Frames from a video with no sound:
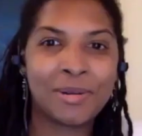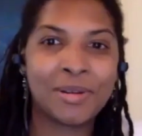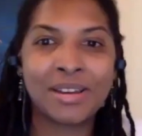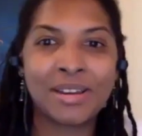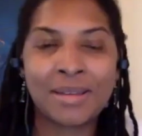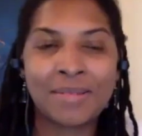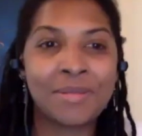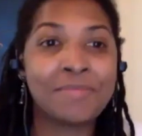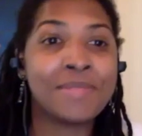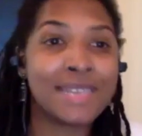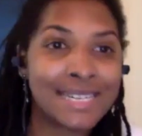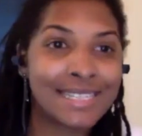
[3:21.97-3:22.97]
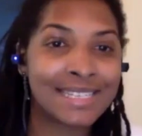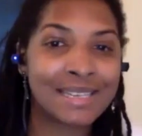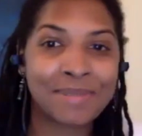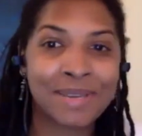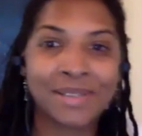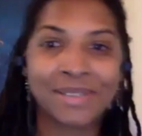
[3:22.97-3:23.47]
Well, I'm
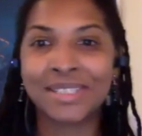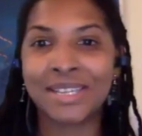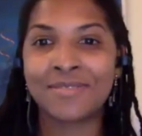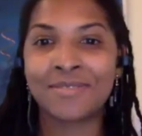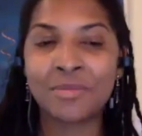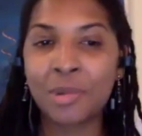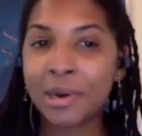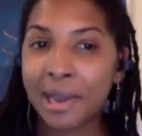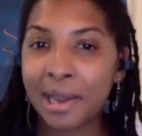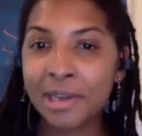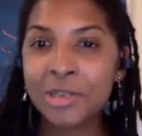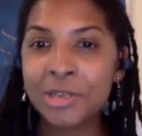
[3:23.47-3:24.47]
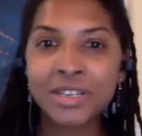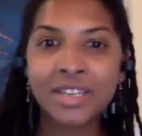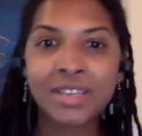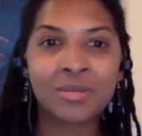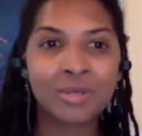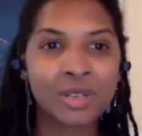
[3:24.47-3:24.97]
immediately about to say, for more
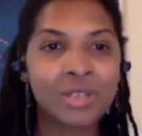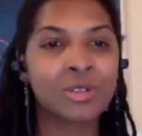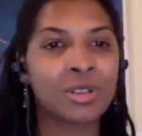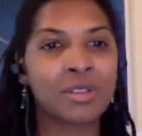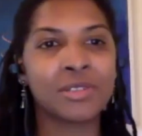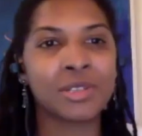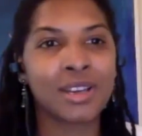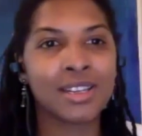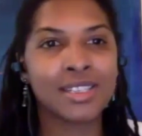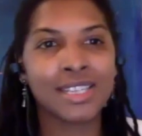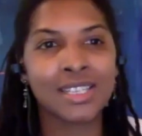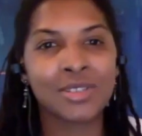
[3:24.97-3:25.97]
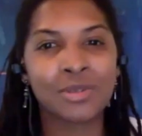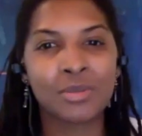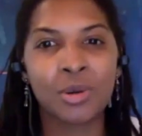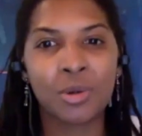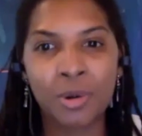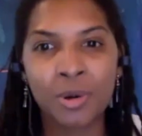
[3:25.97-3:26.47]
country and regional level context from
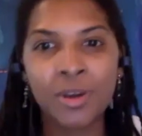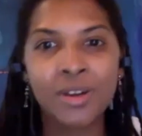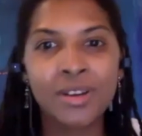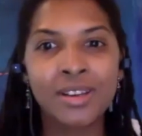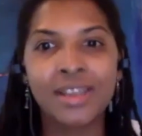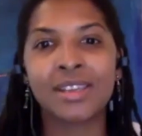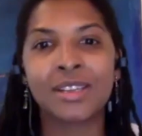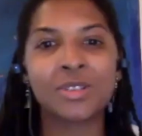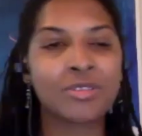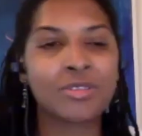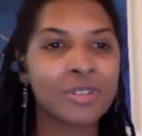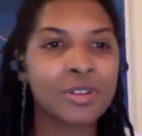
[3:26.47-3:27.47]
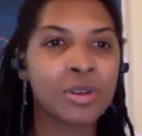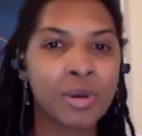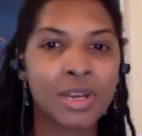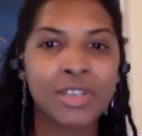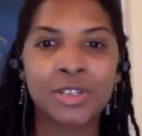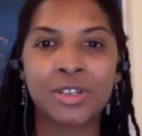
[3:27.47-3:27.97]
the Horn, I like to refer the
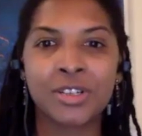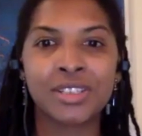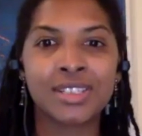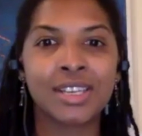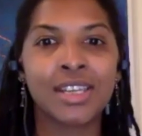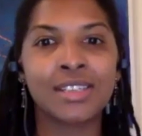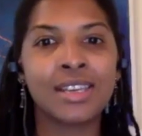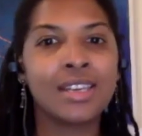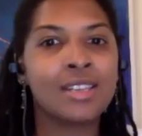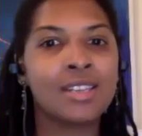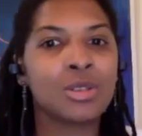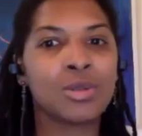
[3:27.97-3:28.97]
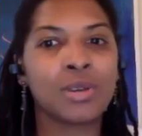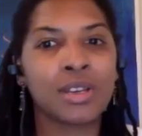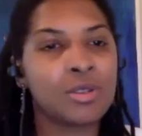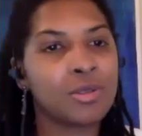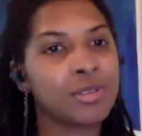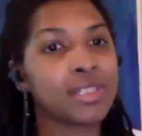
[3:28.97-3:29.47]
questioner instead to uh,
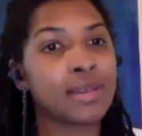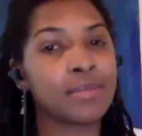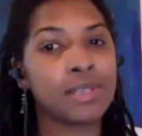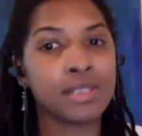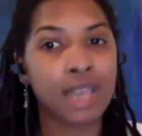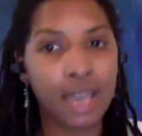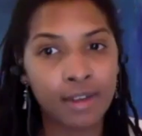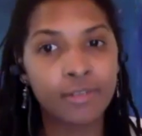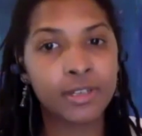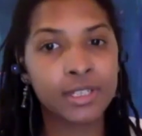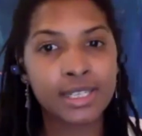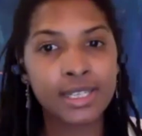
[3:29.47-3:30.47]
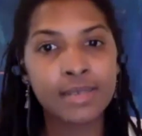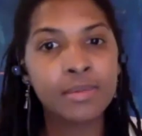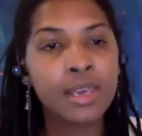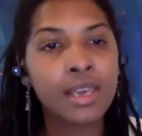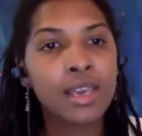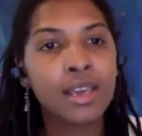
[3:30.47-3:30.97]
U S I P's Africa
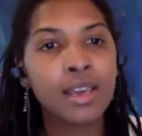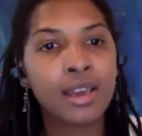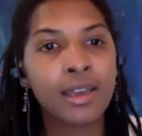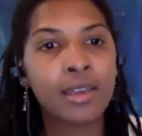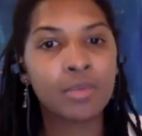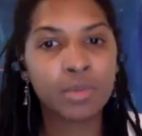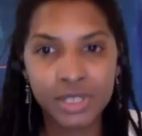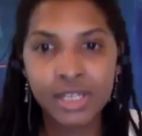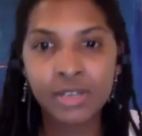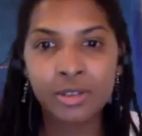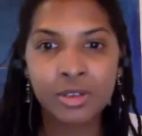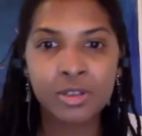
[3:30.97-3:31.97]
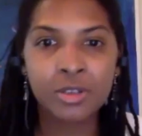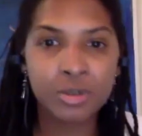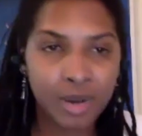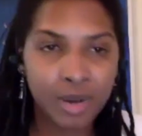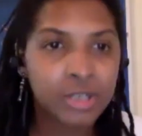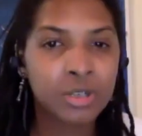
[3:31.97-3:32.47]
team. Uh, in particular, the
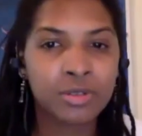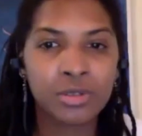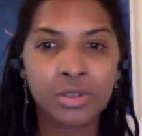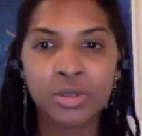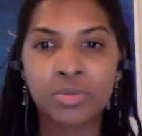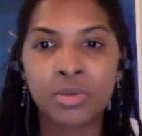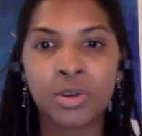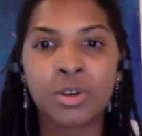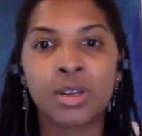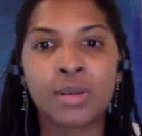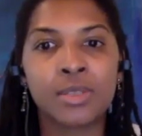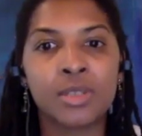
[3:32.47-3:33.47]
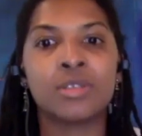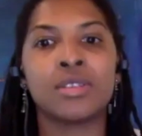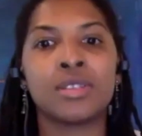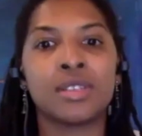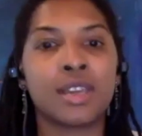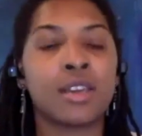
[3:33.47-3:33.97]
director of those programs, Susan
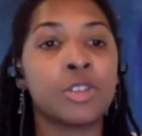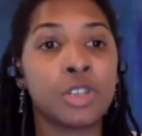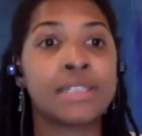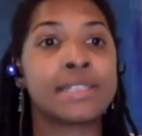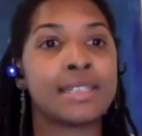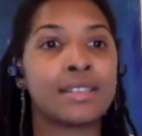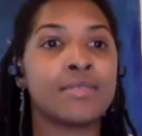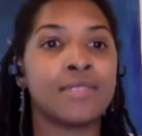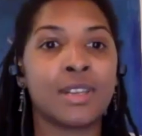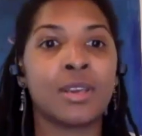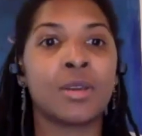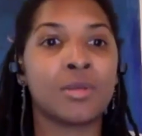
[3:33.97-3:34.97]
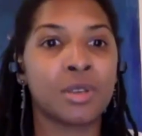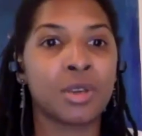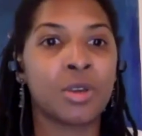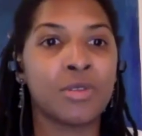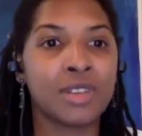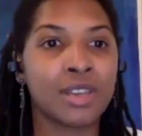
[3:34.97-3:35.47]
Stigant, just did a video in the
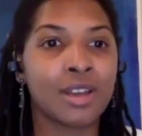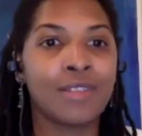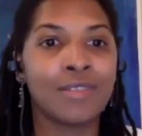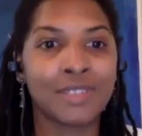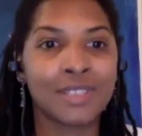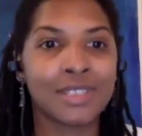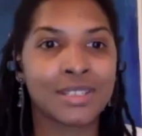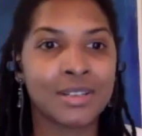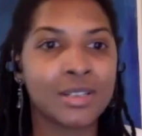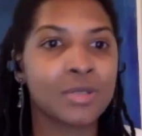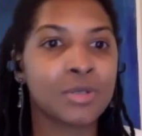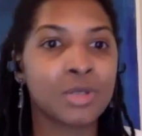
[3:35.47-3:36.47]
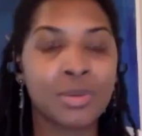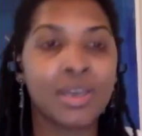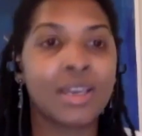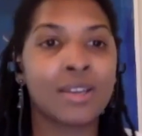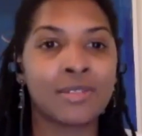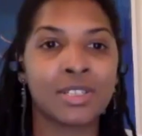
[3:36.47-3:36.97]
COVID and Conflict series, which
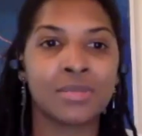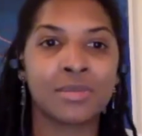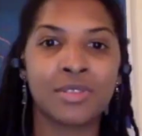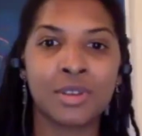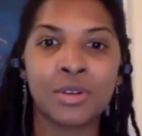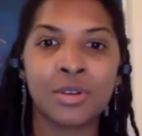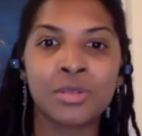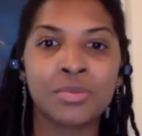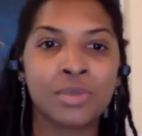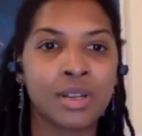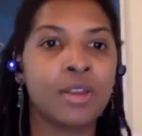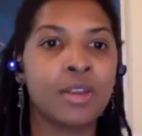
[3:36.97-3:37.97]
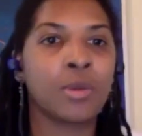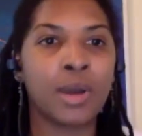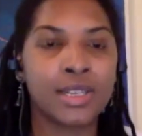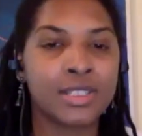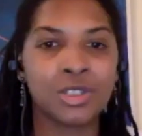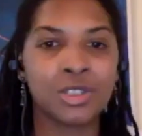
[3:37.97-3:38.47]
might cover some of those, but
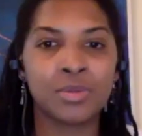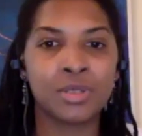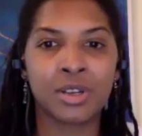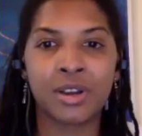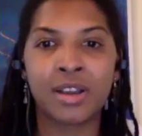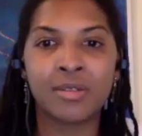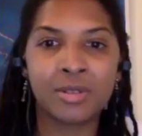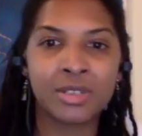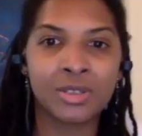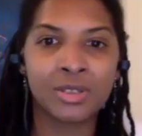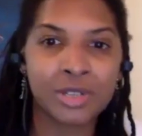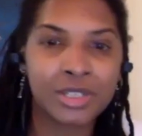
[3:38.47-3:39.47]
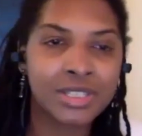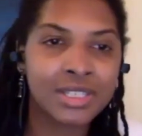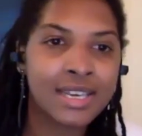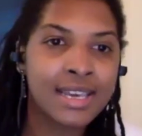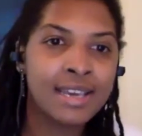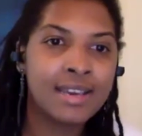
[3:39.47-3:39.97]
otherwise use it as a great
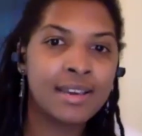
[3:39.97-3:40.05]
resource.